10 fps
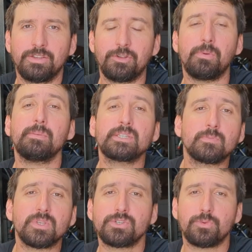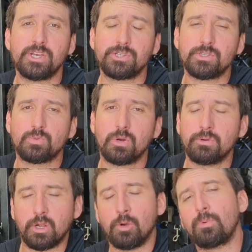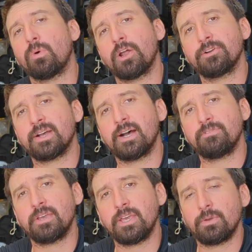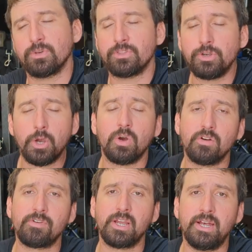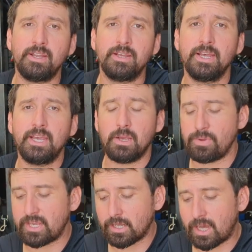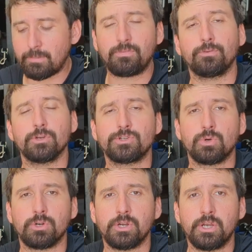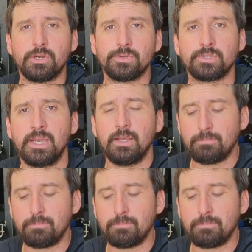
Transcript: There may be some situations where we're open water diving with no overhead and we could opt for a shorter hose,